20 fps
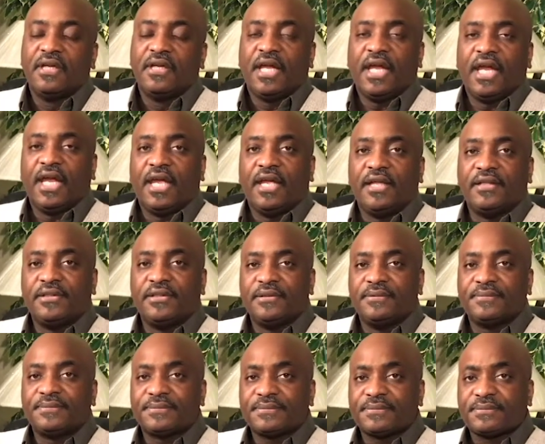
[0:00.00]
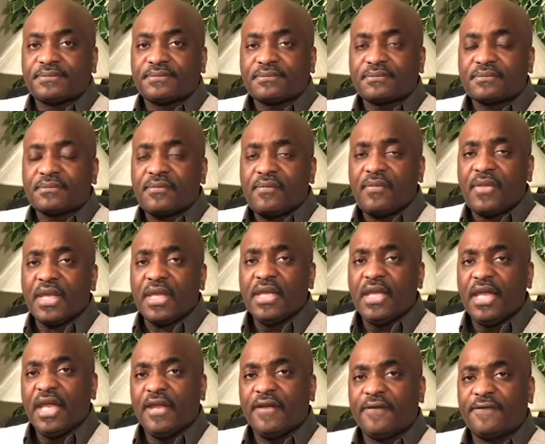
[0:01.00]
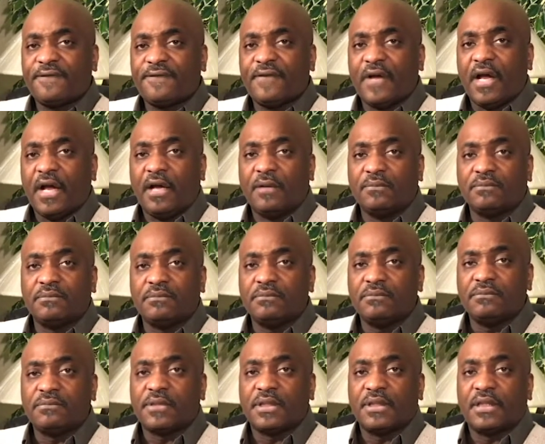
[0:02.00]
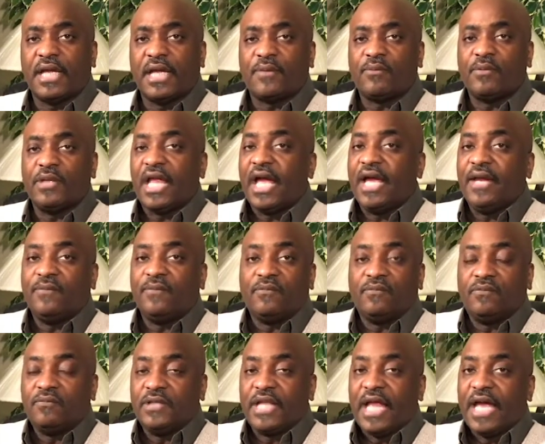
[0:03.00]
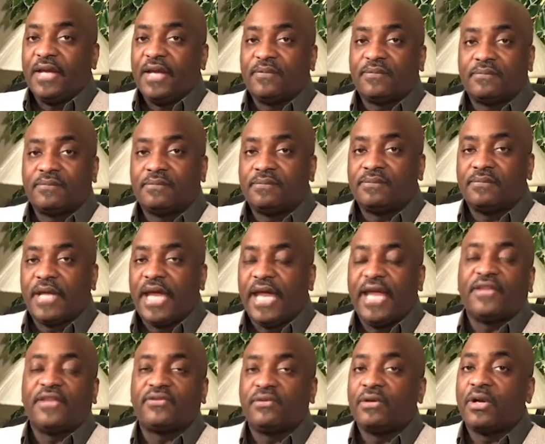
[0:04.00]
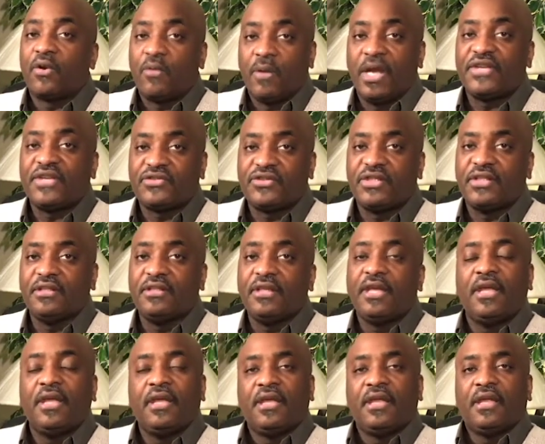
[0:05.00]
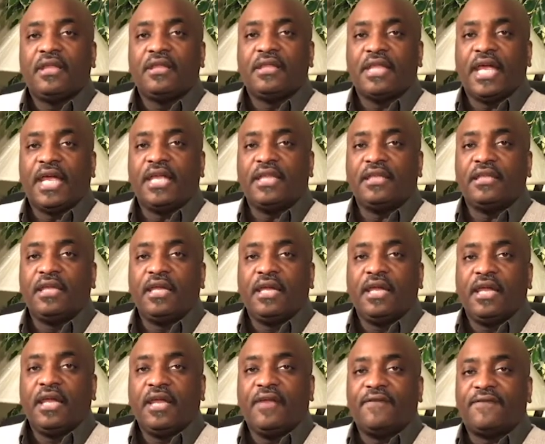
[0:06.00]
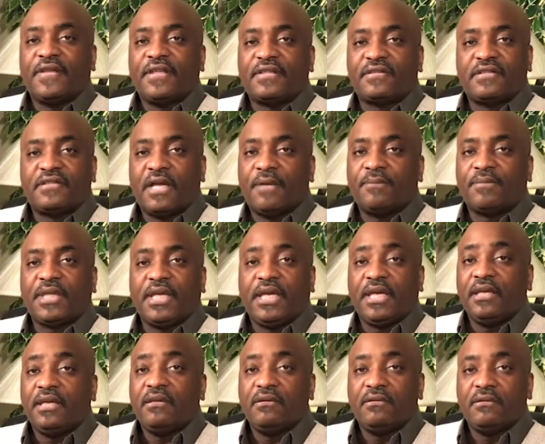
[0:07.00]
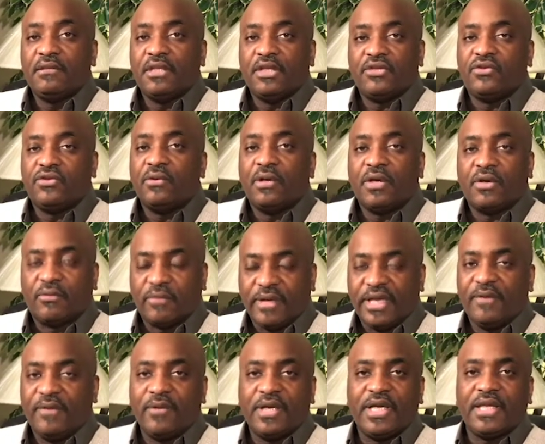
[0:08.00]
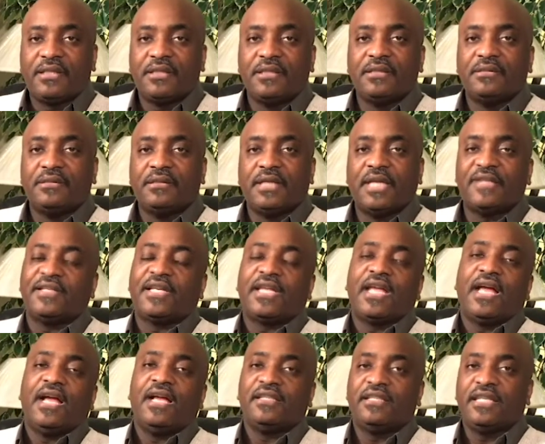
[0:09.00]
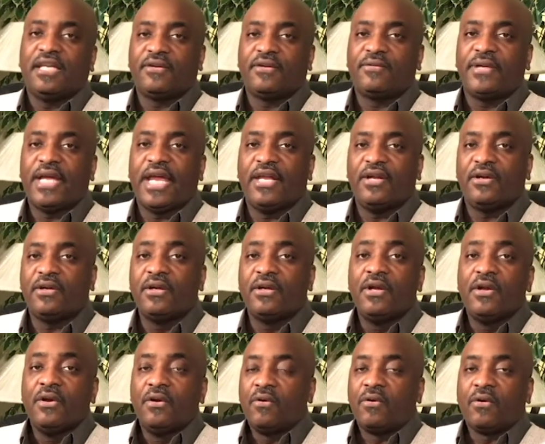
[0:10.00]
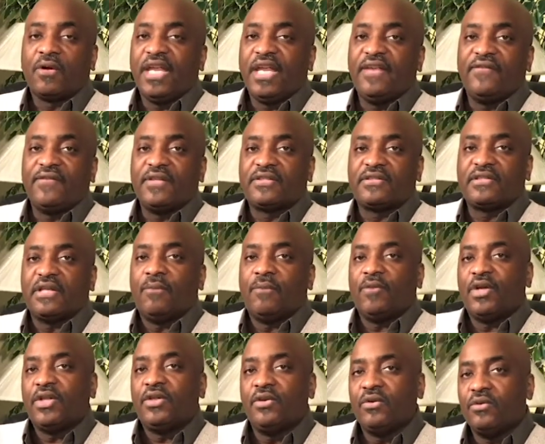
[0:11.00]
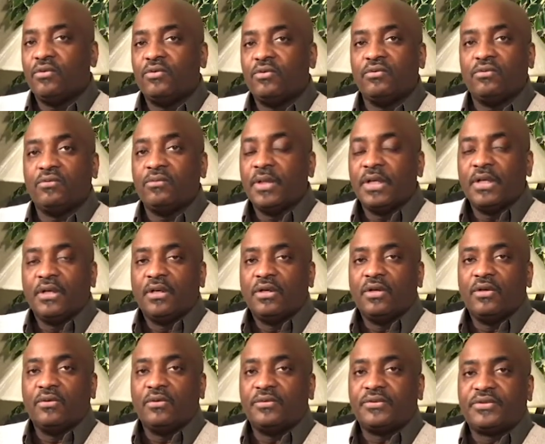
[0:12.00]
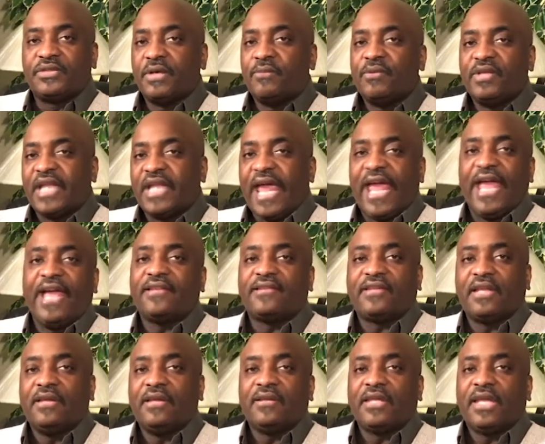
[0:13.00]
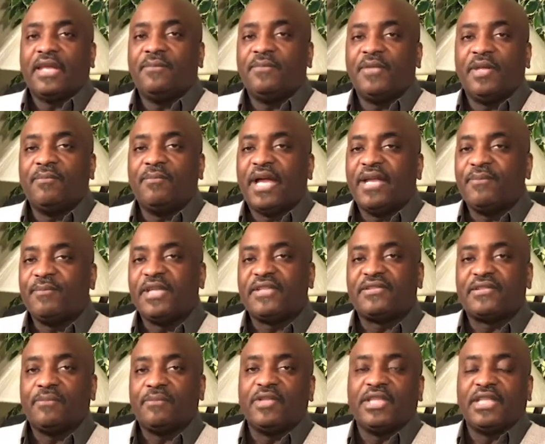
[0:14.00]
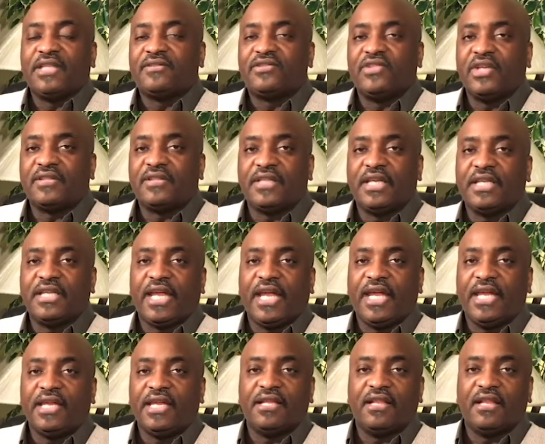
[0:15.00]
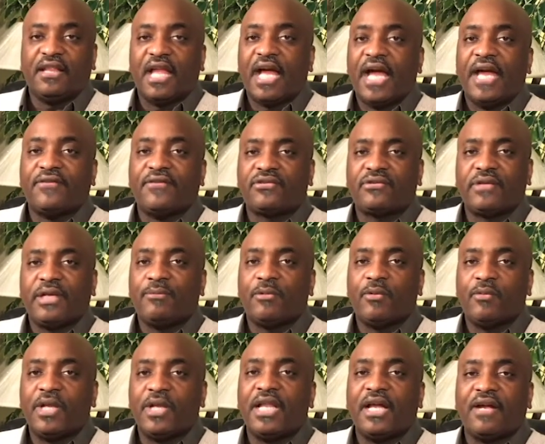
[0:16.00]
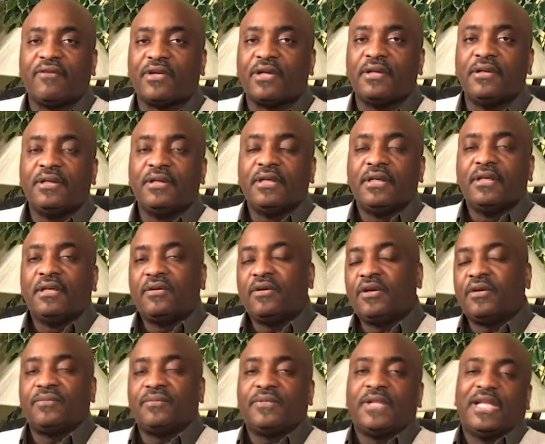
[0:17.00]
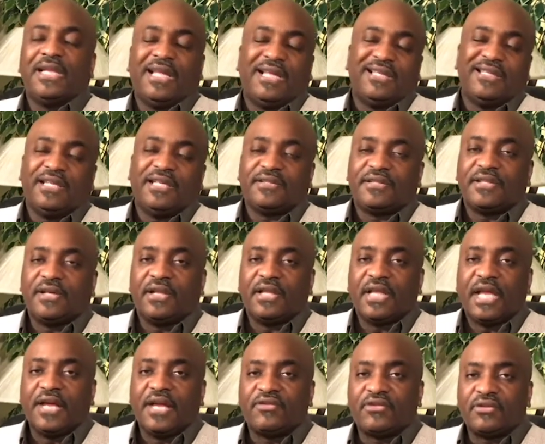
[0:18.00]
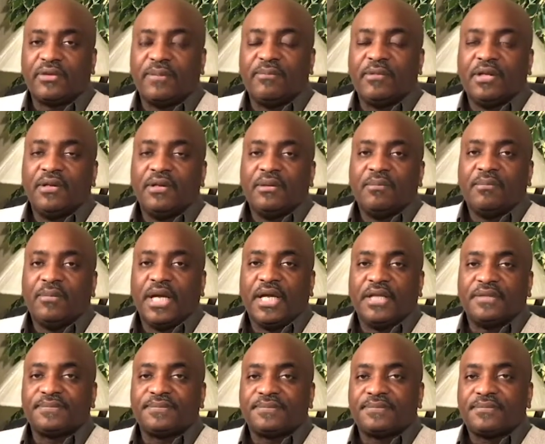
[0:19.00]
And if like when I answer a question, then if it's something that you agree with as a content creator, or even someone who someone asks, it might be someone that's just in a live stream or whatever, or not necessarily a live stream, but